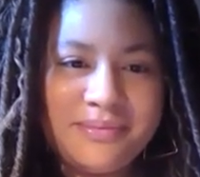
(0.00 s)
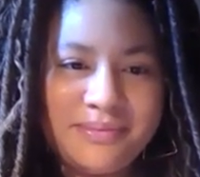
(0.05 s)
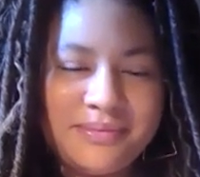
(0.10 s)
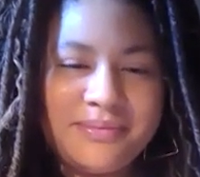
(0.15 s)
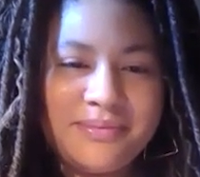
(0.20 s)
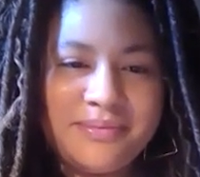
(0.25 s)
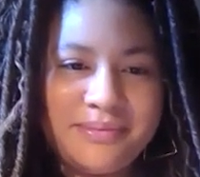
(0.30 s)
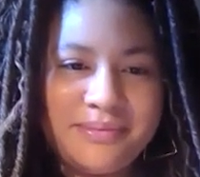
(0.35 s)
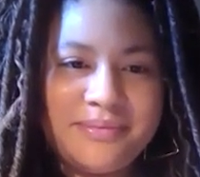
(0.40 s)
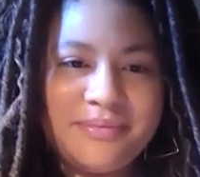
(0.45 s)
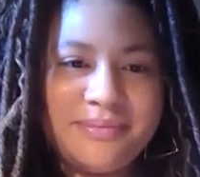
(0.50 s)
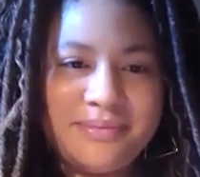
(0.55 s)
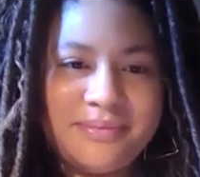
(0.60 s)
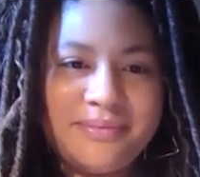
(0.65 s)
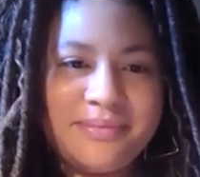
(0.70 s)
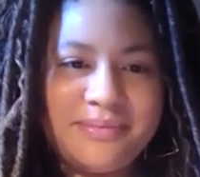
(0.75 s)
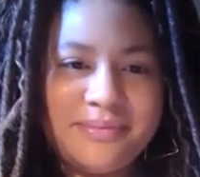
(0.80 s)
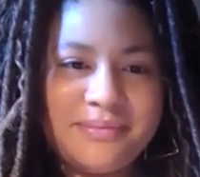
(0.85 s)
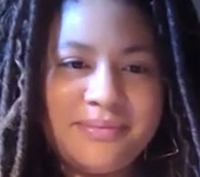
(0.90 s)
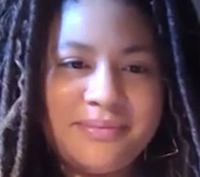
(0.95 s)

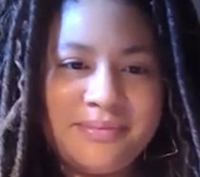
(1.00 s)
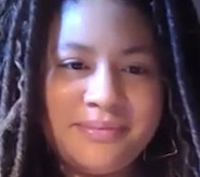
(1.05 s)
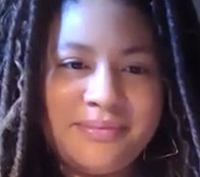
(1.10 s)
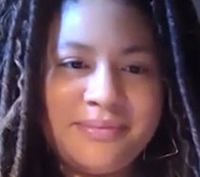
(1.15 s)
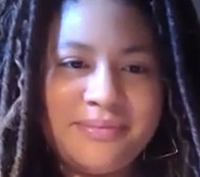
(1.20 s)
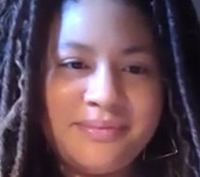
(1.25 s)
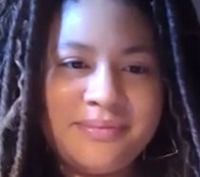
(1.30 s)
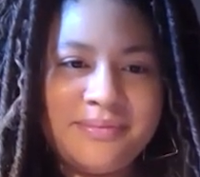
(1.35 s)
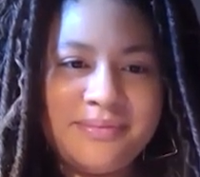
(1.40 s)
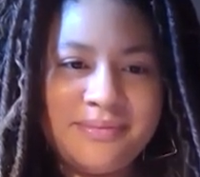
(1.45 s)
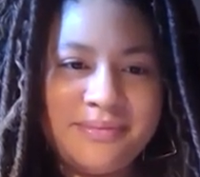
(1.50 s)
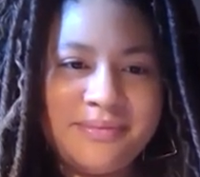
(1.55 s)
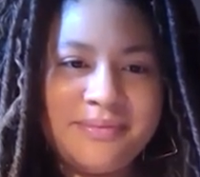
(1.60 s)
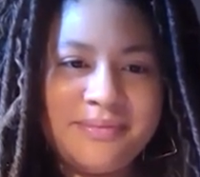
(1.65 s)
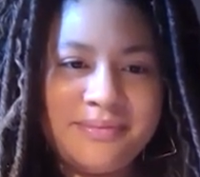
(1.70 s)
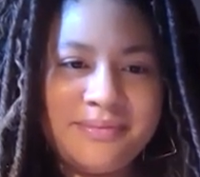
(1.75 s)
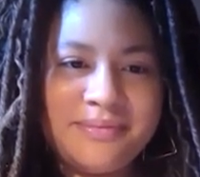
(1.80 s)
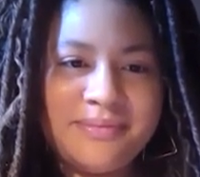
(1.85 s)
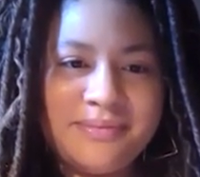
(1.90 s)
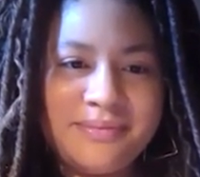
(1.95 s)

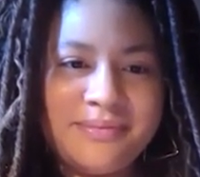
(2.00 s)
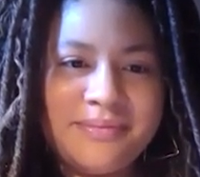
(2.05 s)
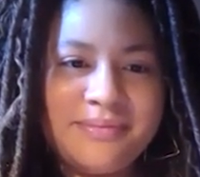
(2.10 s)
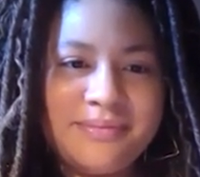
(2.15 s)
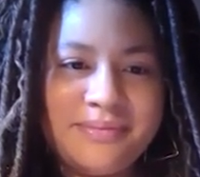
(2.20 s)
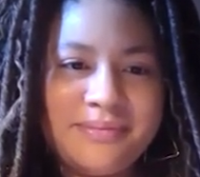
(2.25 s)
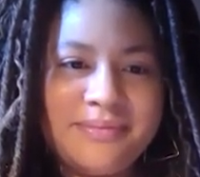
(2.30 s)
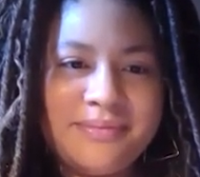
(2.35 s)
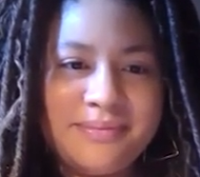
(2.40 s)
(silent)